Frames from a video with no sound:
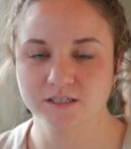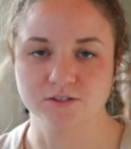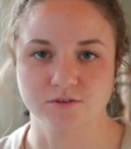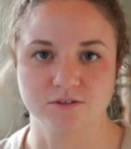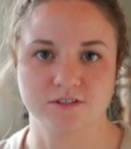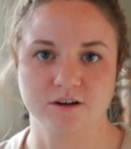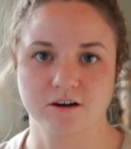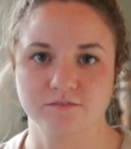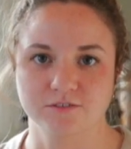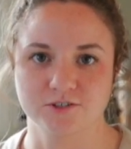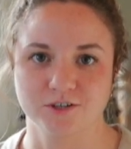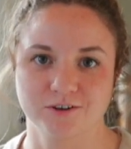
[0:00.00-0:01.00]
So the star
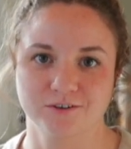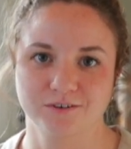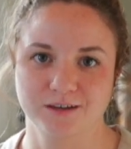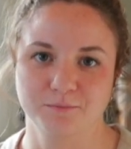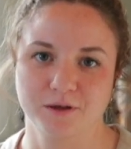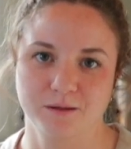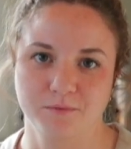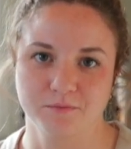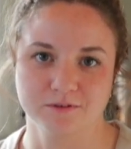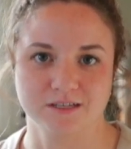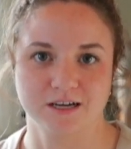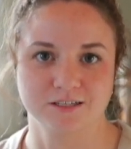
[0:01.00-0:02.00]
of the show in many
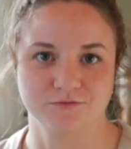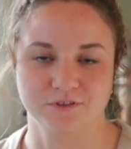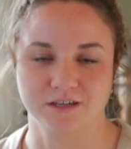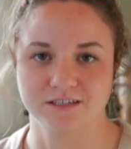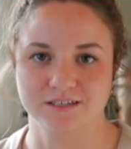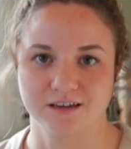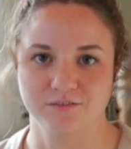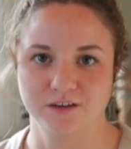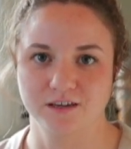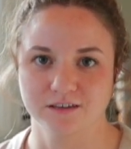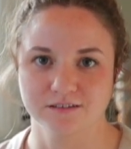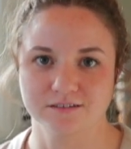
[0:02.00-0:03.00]
people's eyes for
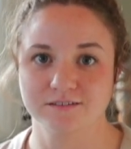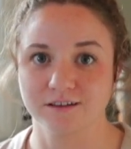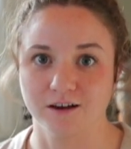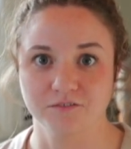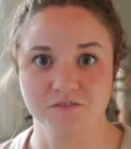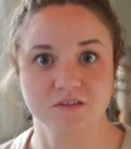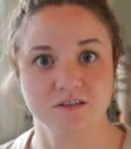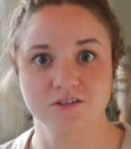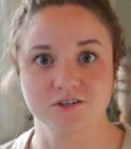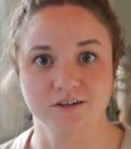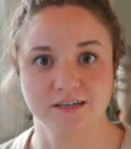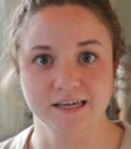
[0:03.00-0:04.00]
Thanksgiving is obviously the
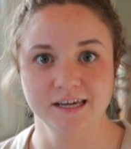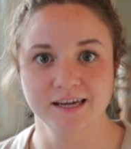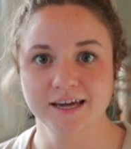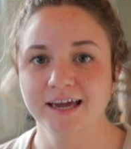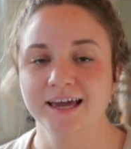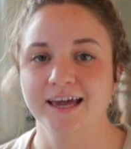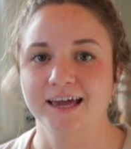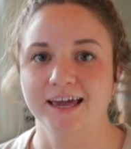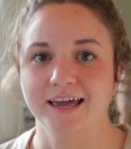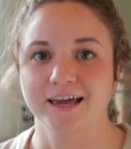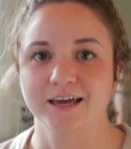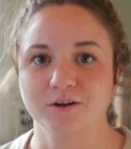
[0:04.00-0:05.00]
turkey,
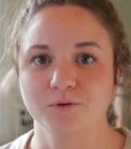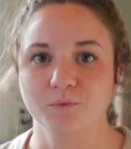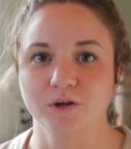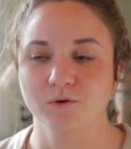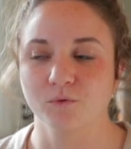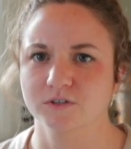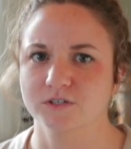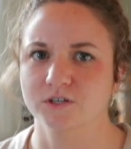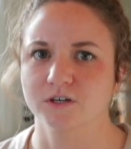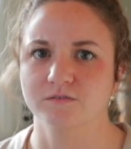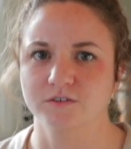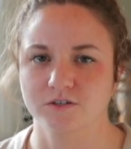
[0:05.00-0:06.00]
and we
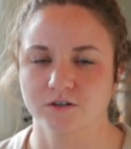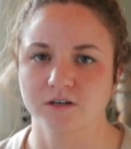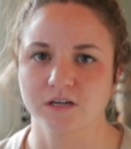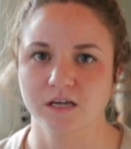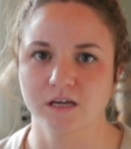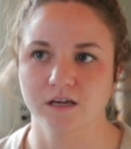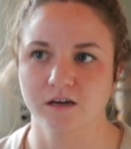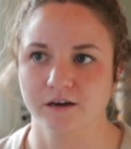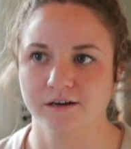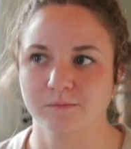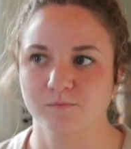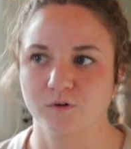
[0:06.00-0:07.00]
reserved a turkey
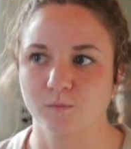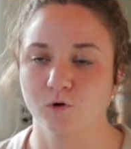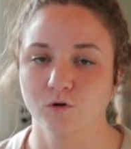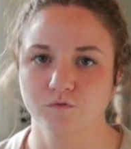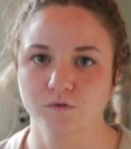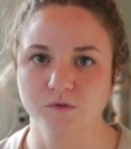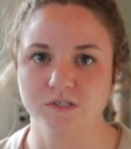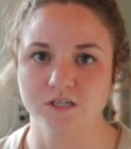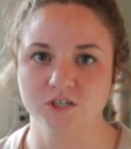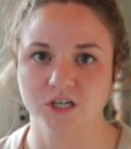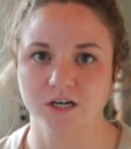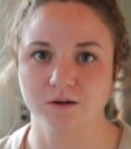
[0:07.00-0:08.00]
from Whole Foods
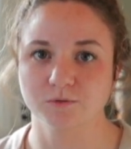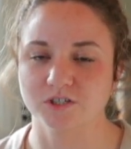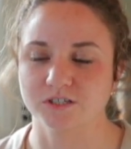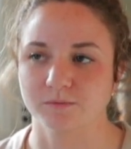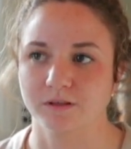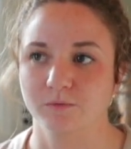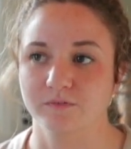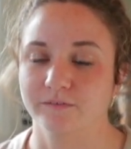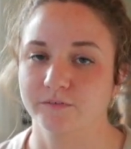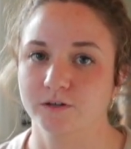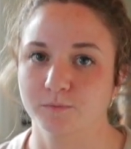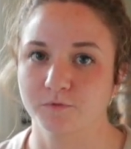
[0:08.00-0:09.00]
this year, which is something we've
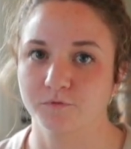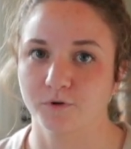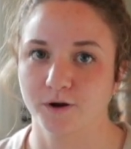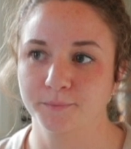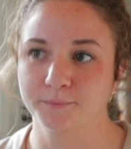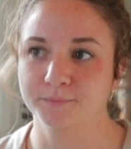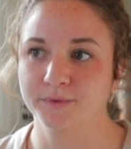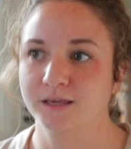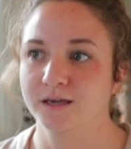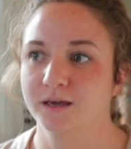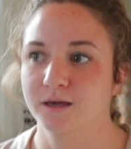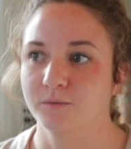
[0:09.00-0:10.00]
never done before,
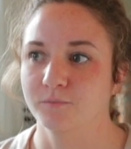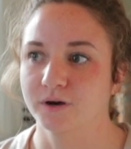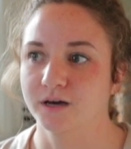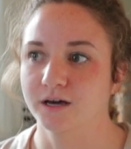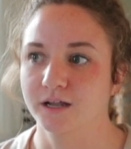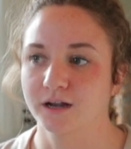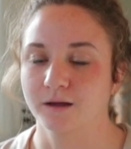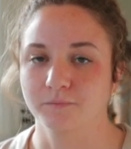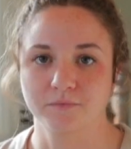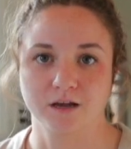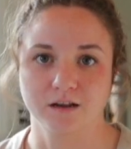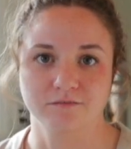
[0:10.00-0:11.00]
but I'm
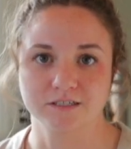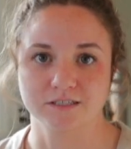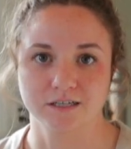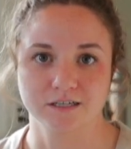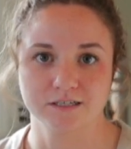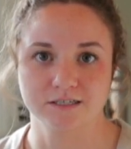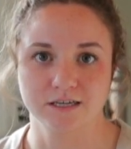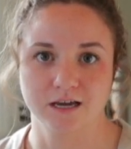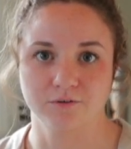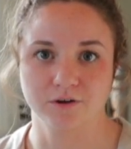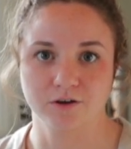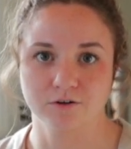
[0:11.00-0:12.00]
kind of excited to see
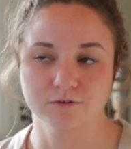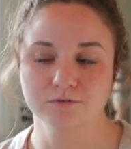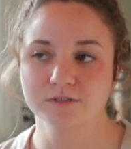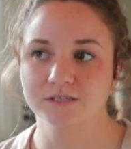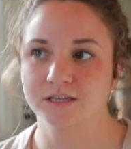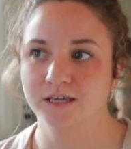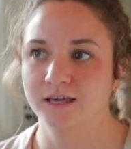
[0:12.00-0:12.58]
how it goes.